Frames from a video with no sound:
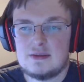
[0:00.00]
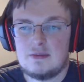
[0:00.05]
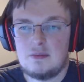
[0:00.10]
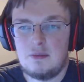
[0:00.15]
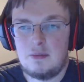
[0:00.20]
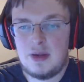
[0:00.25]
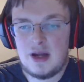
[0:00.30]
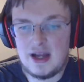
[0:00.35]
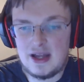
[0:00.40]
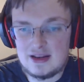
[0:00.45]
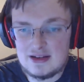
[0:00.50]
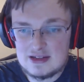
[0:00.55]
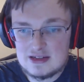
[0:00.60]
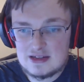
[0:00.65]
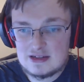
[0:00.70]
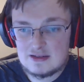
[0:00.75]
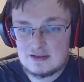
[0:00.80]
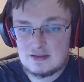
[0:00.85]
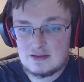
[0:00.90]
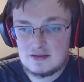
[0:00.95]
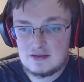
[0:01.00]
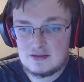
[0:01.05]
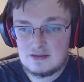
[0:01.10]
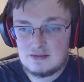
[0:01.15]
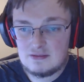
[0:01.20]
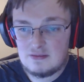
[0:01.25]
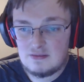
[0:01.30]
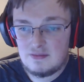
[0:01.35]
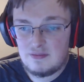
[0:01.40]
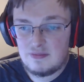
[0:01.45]
But
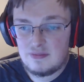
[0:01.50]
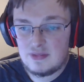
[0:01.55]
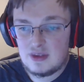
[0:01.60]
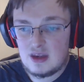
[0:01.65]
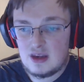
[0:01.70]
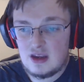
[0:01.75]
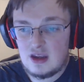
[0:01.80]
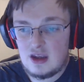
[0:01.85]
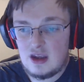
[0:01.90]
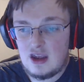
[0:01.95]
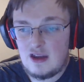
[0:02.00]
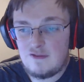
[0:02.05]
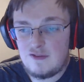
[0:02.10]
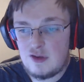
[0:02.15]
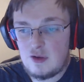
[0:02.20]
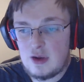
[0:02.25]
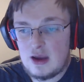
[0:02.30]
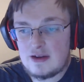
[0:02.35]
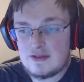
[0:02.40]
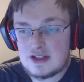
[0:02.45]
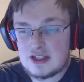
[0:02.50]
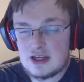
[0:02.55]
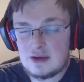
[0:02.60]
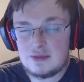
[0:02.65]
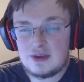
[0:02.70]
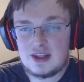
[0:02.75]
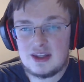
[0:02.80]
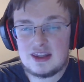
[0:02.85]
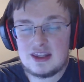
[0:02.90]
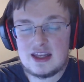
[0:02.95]
if you have
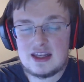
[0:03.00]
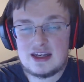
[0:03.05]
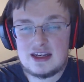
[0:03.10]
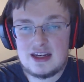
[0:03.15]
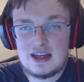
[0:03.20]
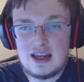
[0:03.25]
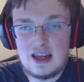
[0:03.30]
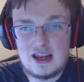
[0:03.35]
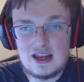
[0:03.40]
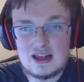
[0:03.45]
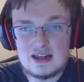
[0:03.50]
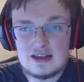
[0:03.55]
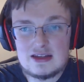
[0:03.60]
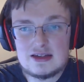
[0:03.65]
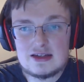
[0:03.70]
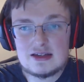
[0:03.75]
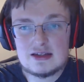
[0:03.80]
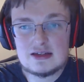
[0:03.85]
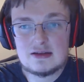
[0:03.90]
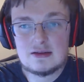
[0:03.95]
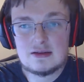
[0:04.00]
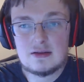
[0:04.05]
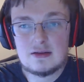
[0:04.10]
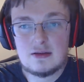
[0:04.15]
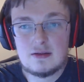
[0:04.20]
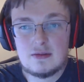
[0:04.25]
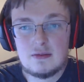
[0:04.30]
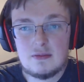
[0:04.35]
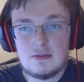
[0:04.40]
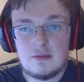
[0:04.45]
something that needs
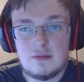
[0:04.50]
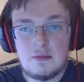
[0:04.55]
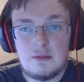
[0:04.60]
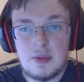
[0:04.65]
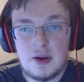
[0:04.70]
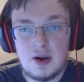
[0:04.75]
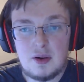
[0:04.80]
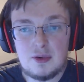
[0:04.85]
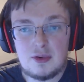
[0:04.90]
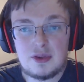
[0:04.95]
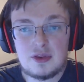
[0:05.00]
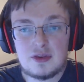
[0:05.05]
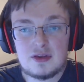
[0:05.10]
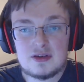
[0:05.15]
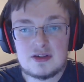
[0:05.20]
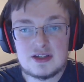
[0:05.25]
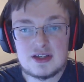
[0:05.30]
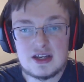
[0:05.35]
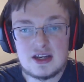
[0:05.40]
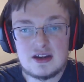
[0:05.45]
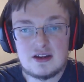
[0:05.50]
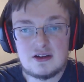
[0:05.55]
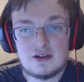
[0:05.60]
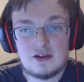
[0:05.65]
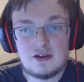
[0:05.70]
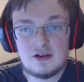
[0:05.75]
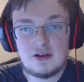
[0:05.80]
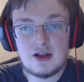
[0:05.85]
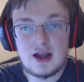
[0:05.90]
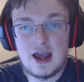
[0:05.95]
both
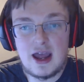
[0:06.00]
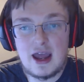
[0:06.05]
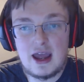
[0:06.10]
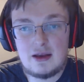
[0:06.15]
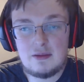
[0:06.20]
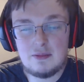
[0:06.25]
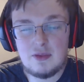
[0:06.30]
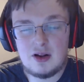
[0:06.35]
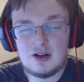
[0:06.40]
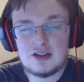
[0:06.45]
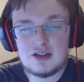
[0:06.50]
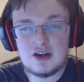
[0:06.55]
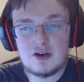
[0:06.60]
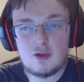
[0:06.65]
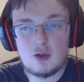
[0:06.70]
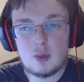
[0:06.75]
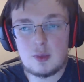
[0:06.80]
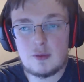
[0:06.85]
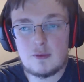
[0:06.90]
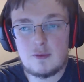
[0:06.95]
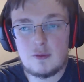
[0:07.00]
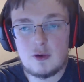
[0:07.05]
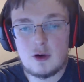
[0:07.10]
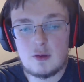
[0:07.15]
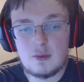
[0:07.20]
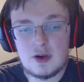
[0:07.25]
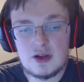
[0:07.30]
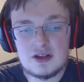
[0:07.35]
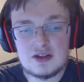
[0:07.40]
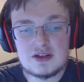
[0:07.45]
single and multi-core
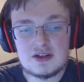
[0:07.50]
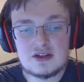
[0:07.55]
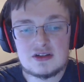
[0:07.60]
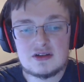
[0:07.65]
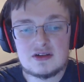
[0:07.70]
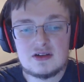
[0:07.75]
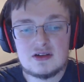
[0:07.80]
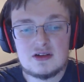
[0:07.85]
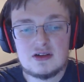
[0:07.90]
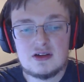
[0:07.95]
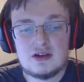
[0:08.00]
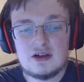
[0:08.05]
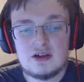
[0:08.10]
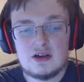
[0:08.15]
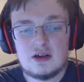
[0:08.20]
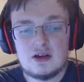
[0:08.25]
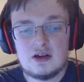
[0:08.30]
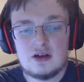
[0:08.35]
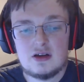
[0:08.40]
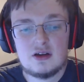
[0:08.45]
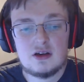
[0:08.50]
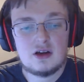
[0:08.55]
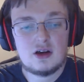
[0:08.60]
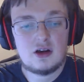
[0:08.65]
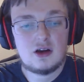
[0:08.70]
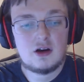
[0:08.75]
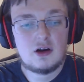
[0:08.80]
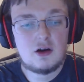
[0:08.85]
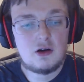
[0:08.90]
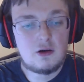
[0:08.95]
performance
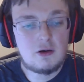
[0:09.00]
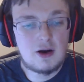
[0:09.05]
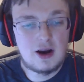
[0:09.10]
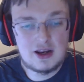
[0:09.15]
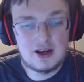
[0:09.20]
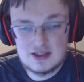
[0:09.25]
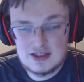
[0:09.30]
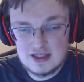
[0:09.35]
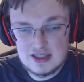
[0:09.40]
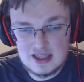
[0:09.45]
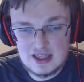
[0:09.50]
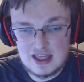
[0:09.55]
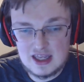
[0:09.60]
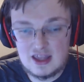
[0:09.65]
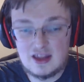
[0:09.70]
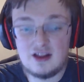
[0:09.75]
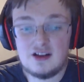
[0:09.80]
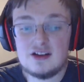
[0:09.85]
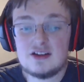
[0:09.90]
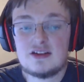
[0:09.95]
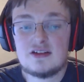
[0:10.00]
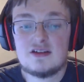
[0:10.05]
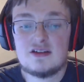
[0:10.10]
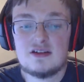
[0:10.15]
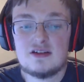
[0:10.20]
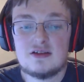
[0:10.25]
cranked to the hilt,